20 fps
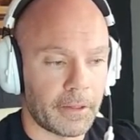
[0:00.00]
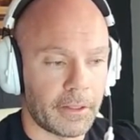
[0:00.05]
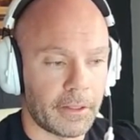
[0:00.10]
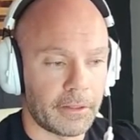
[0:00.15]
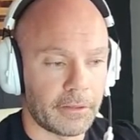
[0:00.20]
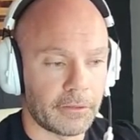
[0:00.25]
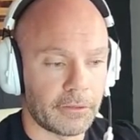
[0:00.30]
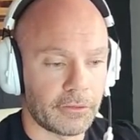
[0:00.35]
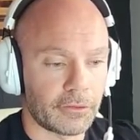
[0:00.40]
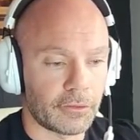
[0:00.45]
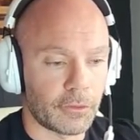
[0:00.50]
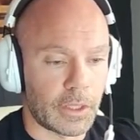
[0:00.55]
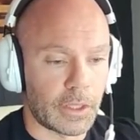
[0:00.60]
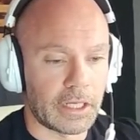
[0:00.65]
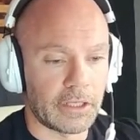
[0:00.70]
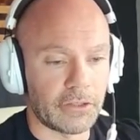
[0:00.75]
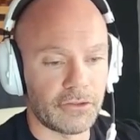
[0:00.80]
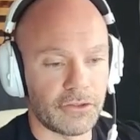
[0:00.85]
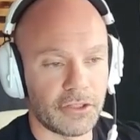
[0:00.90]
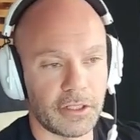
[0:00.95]

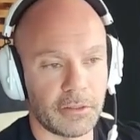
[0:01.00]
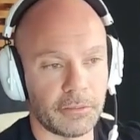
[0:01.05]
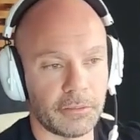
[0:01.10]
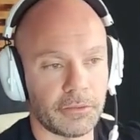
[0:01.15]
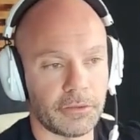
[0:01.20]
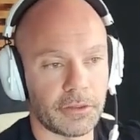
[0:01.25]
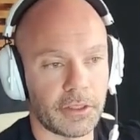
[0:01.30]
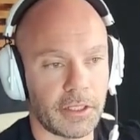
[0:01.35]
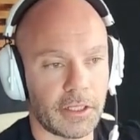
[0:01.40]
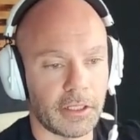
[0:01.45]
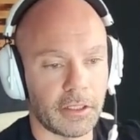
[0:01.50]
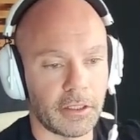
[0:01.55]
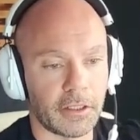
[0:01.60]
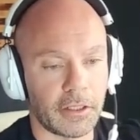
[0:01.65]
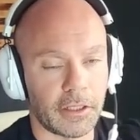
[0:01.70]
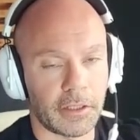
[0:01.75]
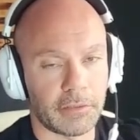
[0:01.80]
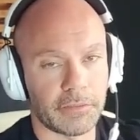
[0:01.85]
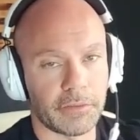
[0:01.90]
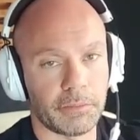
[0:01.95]
squat jumps on and
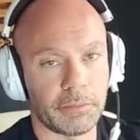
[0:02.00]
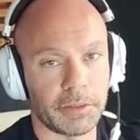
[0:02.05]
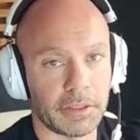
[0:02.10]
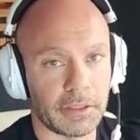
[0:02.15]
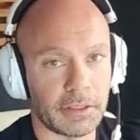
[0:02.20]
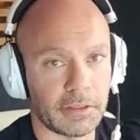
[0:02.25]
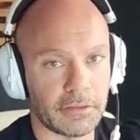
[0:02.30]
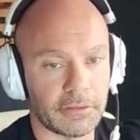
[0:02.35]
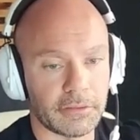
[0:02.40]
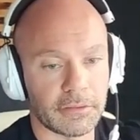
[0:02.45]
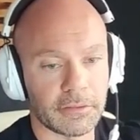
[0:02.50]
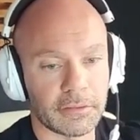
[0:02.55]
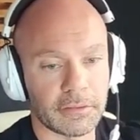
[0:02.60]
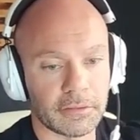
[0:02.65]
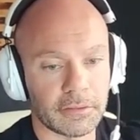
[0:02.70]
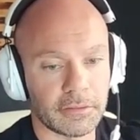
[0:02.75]
off the plates.